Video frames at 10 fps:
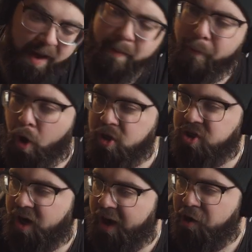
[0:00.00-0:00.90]
a
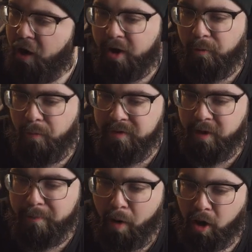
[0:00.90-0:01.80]
marcher. I know how
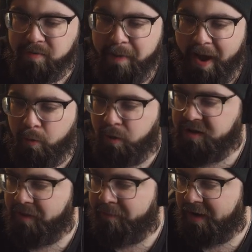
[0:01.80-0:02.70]
to, march
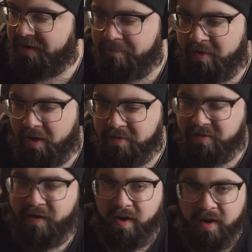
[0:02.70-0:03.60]
backwards on my tiptoes
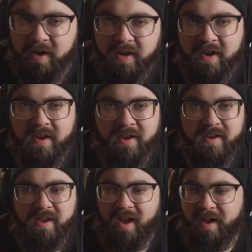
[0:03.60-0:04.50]
very
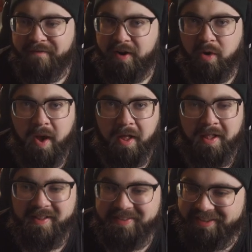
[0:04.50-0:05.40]
well.
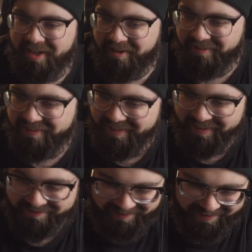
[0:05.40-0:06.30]
So
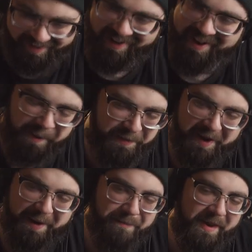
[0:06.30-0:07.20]
I'm
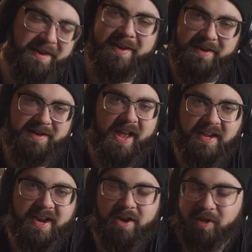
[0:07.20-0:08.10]
kidding, but not
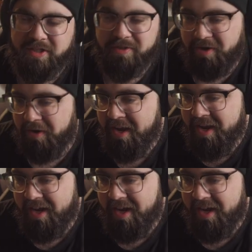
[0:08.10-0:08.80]
kidding also. So,